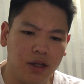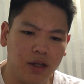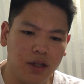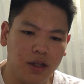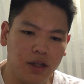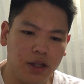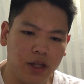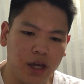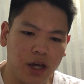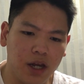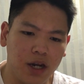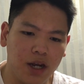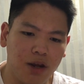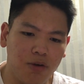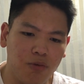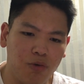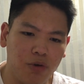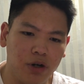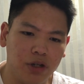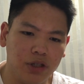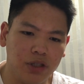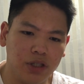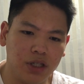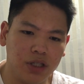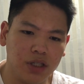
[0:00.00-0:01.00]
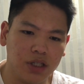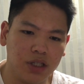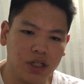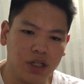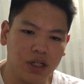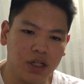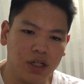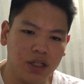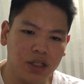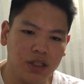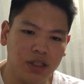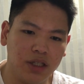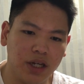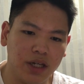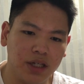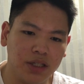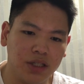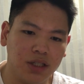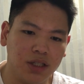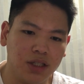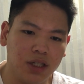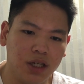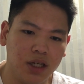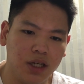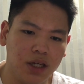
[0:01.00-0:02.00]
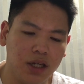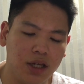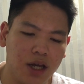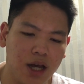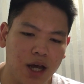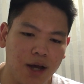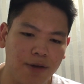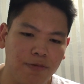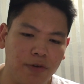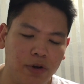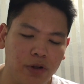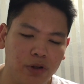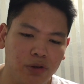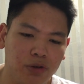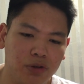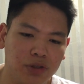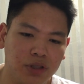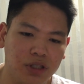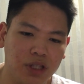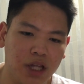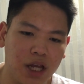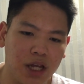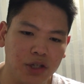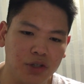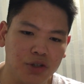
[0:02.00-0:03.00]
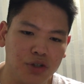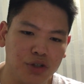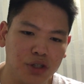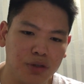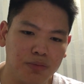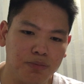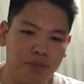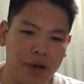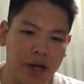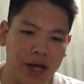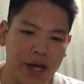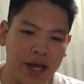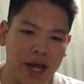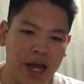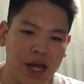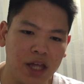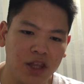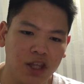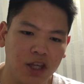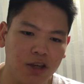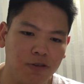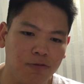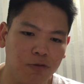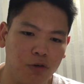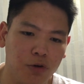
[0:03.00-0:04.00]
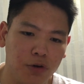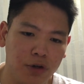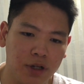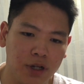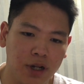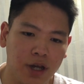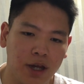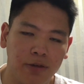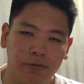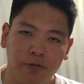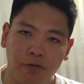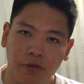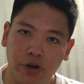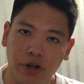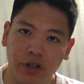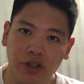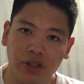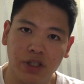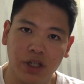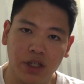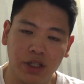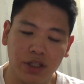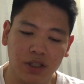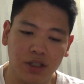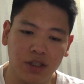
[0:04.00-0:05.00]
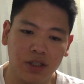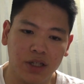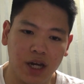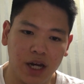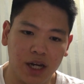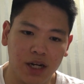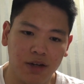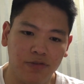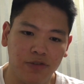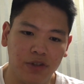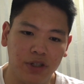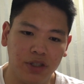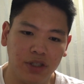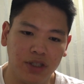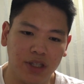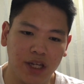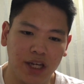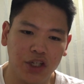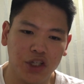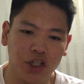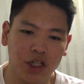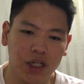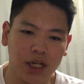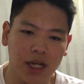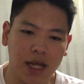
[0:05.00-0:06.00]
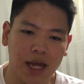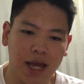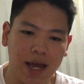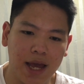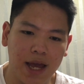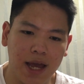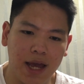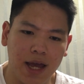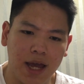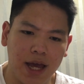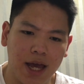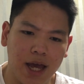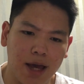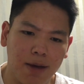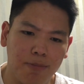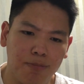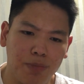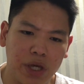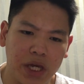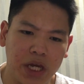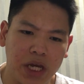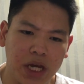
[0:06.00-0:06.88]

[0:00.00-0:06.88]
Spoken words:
Leon Edwards is gonna dust Rafael Dos Anjos by, I think, 49-46 kind of decision and